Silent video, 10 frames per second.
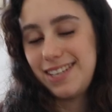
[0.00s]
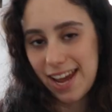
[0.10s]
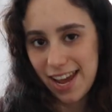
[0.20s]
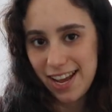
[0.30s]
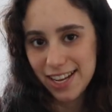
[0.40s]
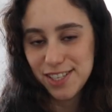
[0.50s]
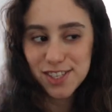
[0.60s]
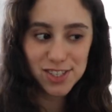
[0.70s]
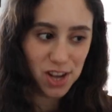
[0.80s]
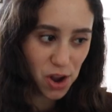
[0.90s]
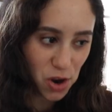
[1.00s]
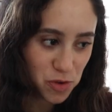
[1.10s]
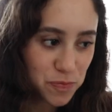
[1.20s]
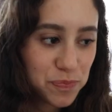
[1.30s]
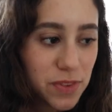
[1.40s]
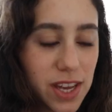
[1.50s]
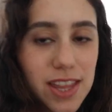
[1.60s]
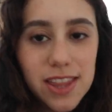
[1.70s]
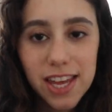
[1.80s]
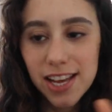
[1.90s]
Day. So,
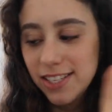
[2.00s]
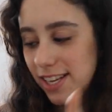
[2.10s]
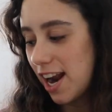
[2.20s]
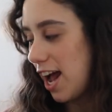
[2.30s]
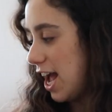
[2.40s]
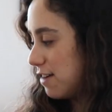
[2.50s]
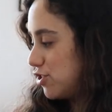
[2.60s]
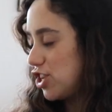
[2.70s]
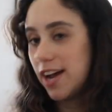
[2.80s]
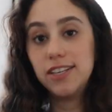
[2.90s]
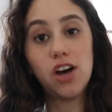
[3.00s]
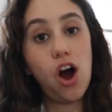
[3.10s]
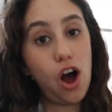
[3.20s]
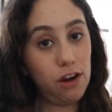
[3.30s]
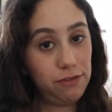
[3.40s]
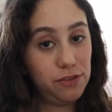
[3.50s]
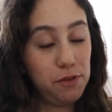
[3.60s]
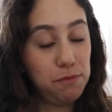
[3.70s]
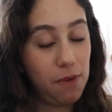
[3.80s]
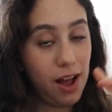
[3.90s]
things that I have checked off
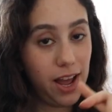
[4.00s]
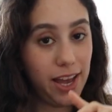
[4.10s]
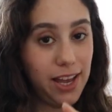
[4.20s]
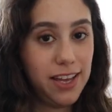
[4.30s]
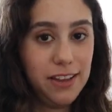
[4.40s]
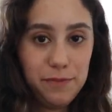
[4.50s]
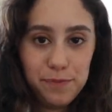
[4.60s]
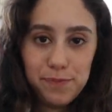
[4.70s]
my